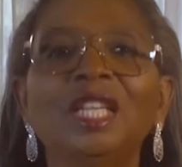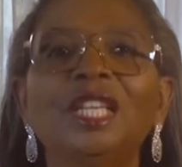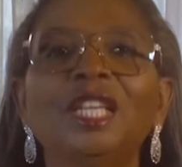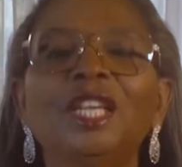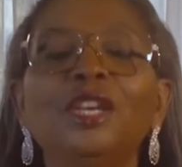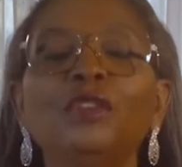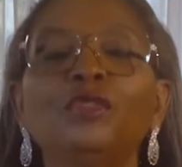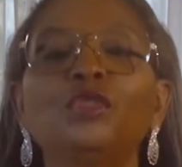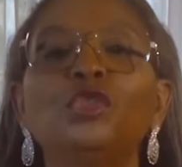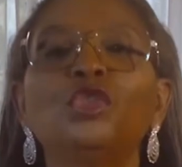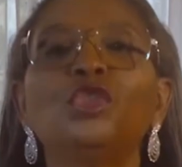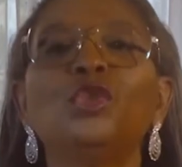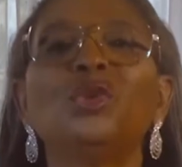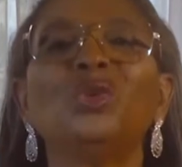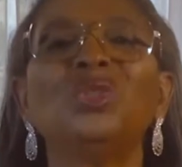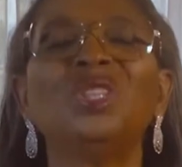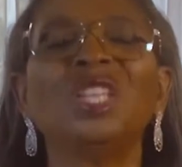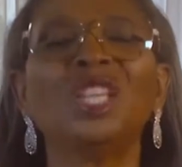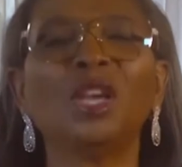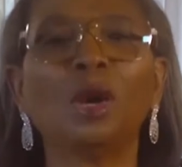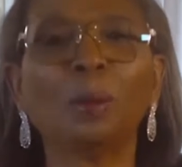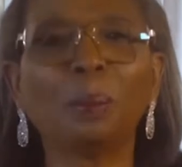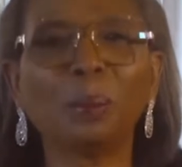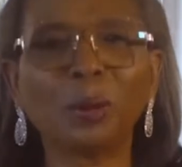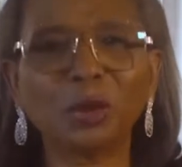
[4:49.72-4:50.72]
gives you
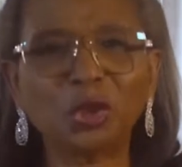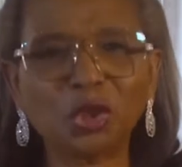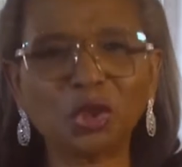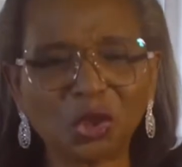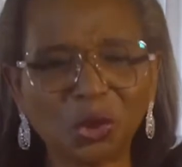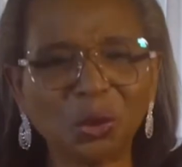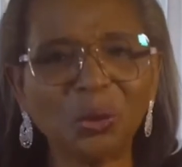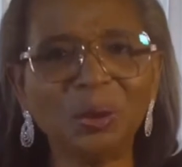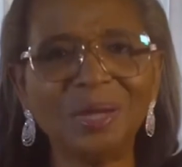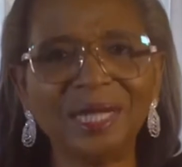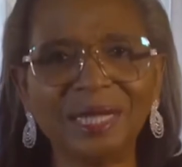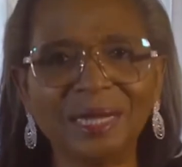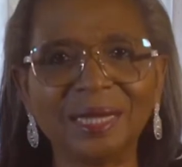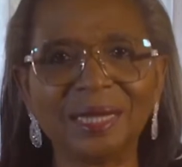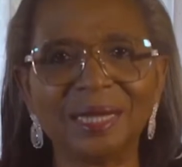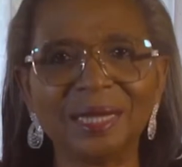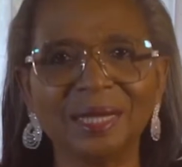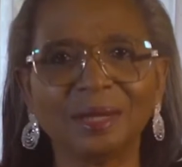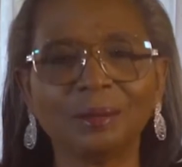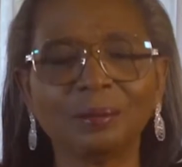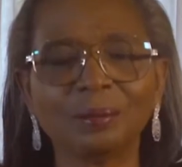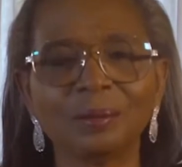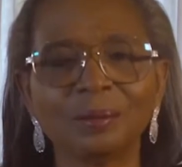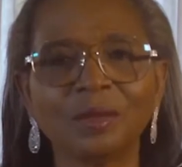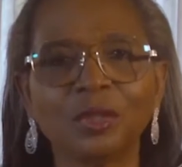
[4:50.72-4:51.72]
the
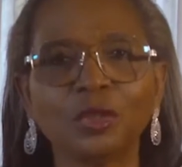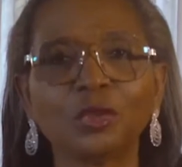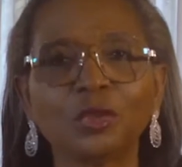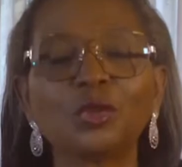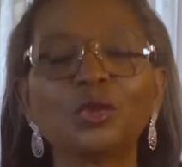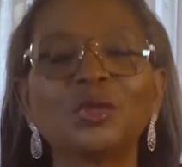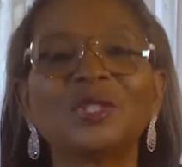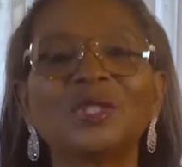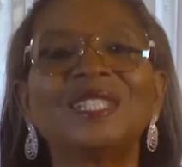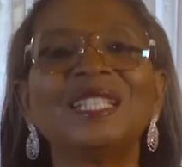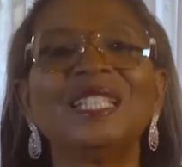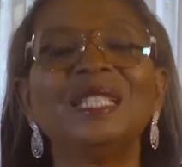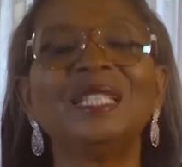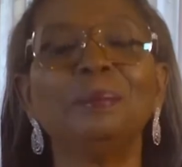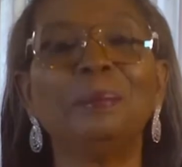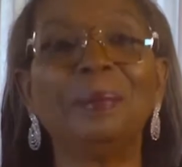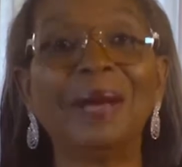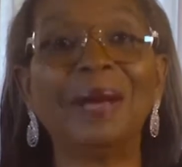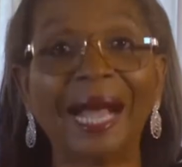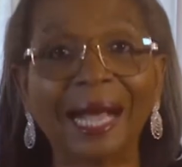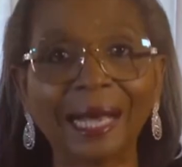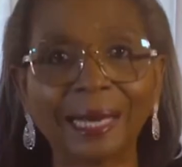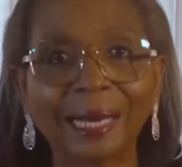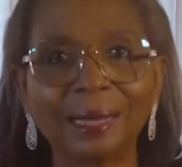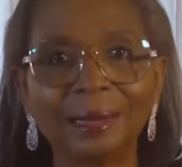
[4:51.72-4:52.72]
opportunity to sit
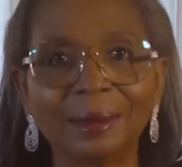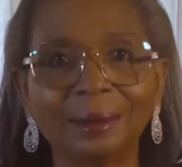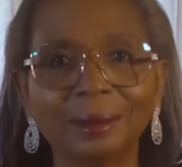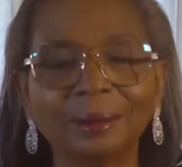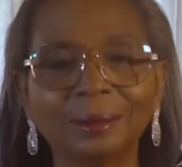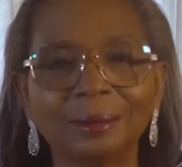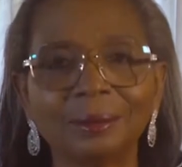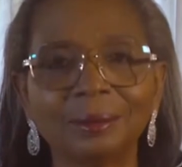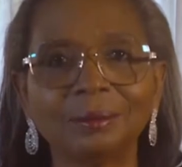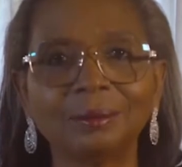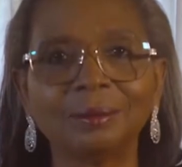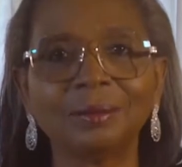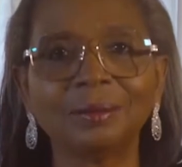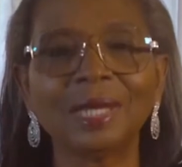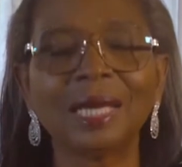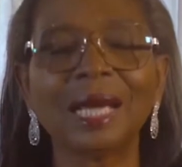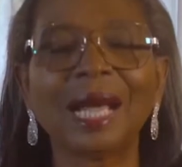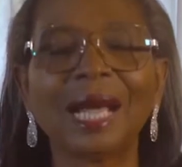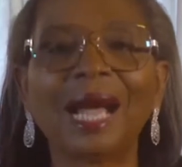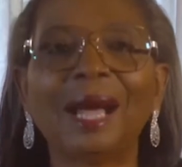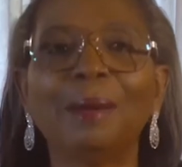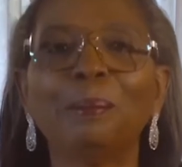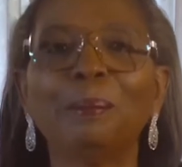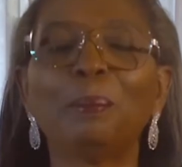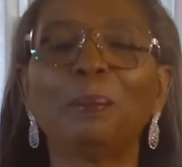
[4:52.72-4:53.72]
back
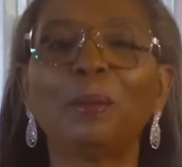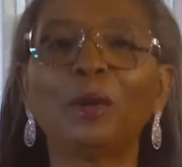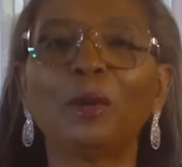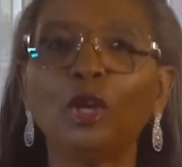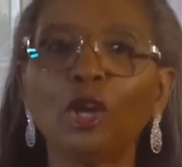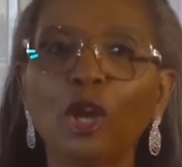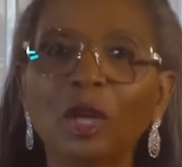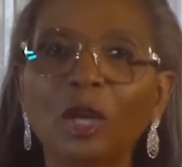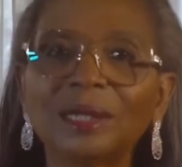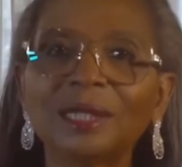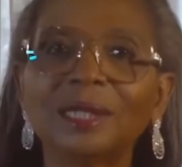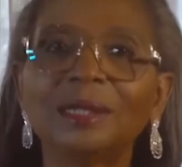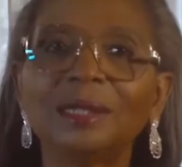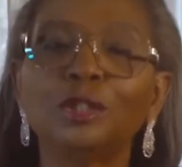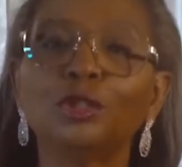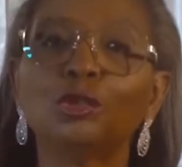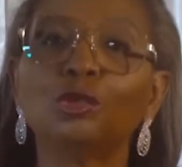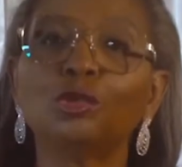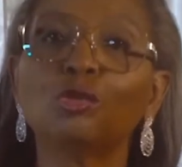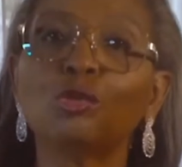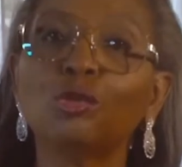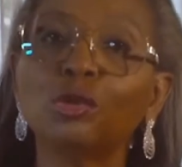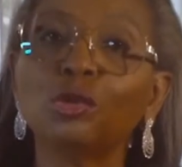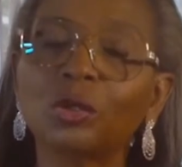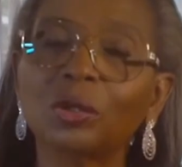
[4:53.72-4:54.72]
and plot the
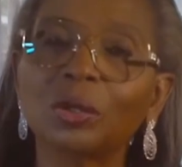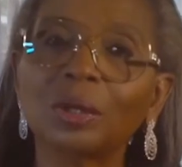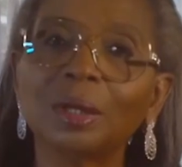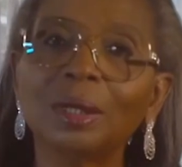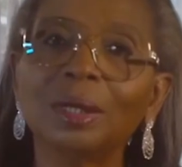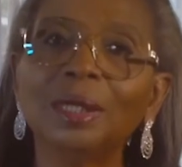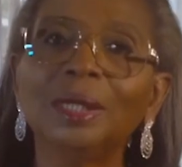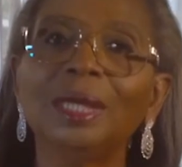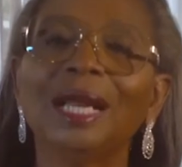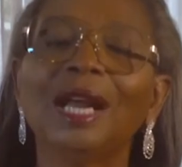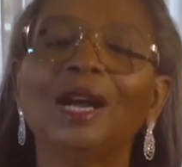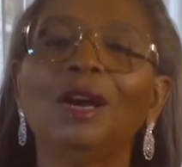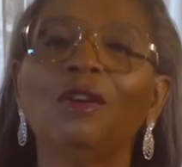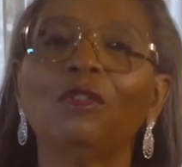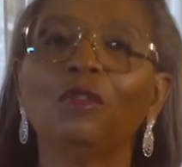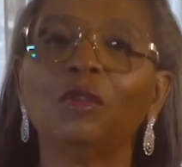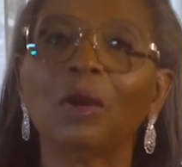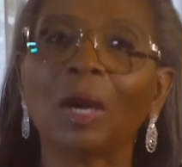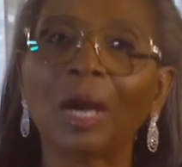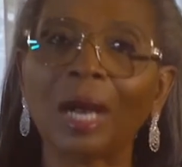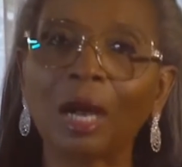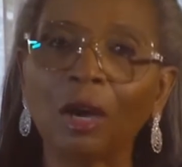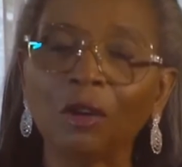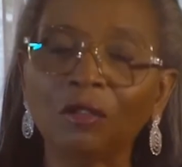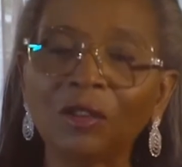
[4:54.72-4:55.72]
route
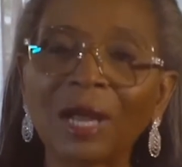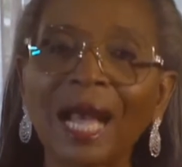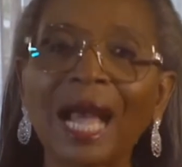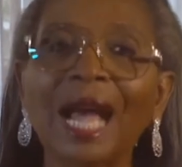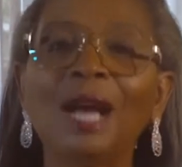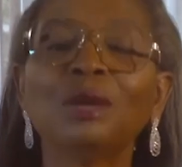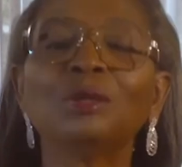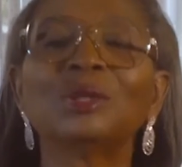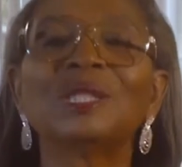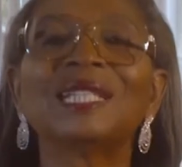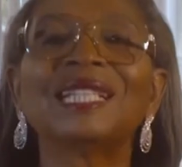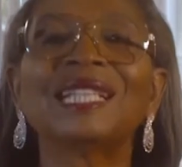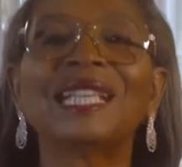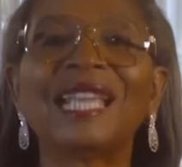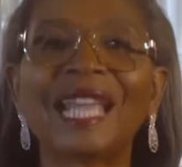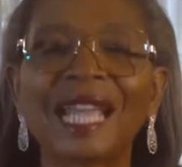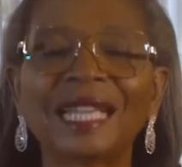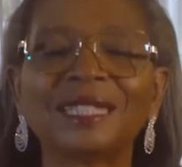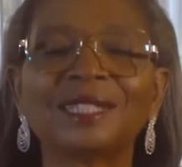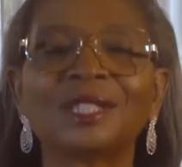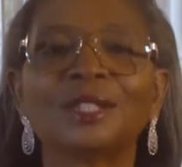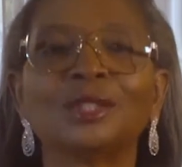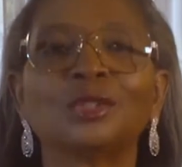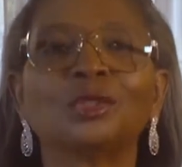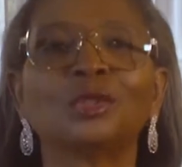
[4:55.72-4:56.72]
of how to
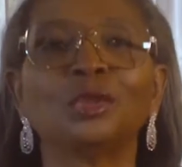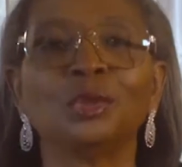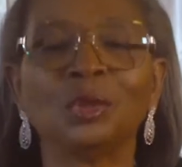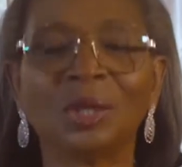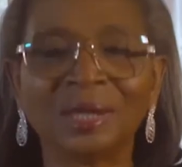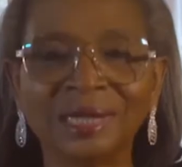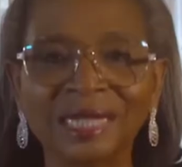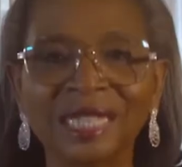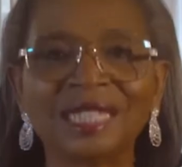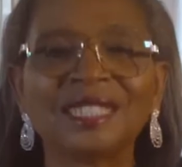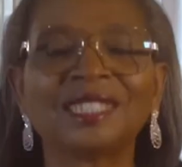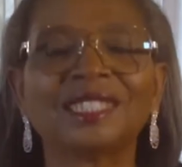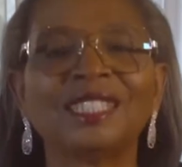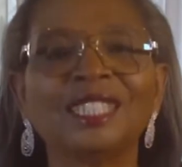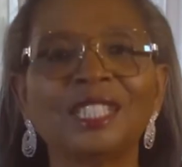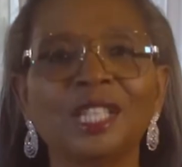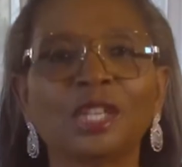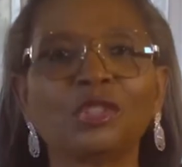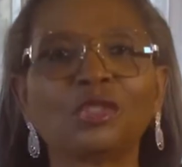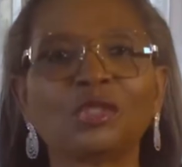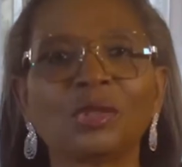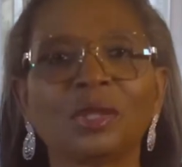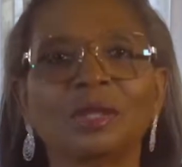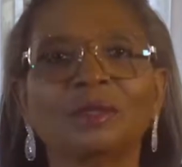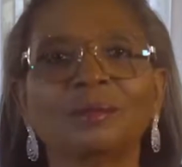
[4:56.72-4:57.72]
get to your
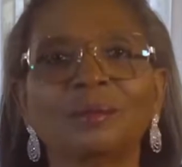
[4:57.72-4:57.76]
destination.